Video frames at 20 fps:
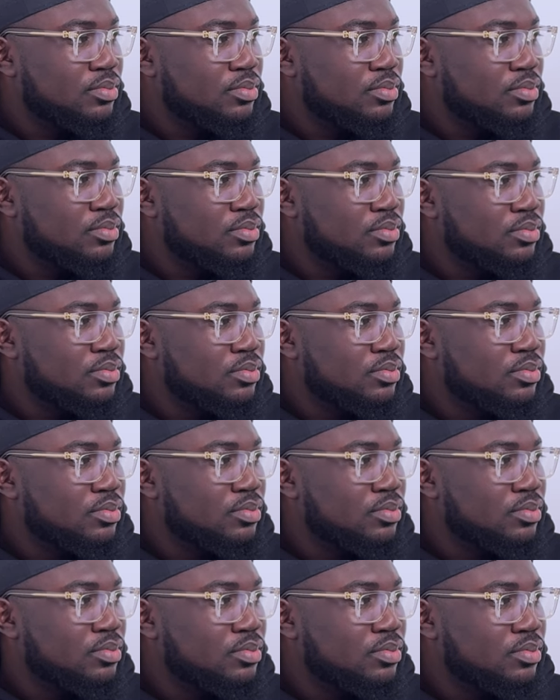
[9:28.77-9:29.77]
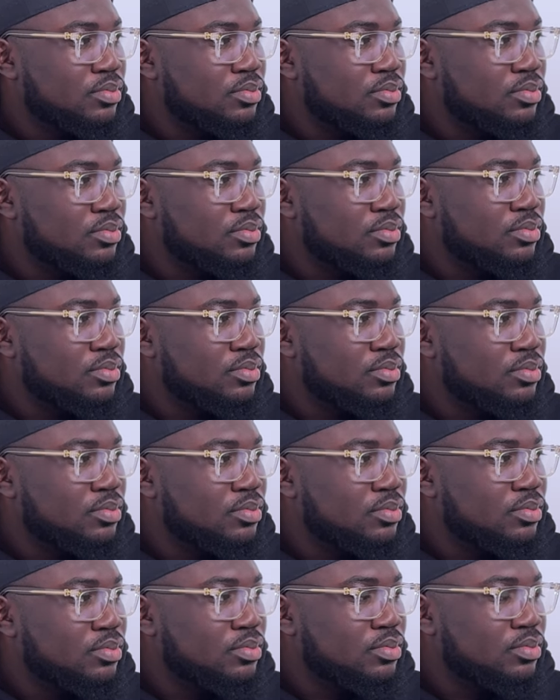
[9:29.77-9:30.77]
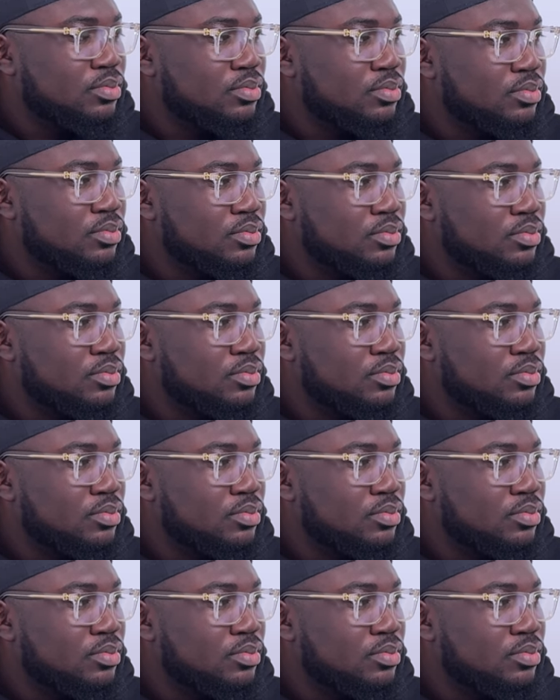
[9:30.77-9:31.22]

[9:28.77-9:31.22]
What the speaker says: No words are spoken by the person on screen.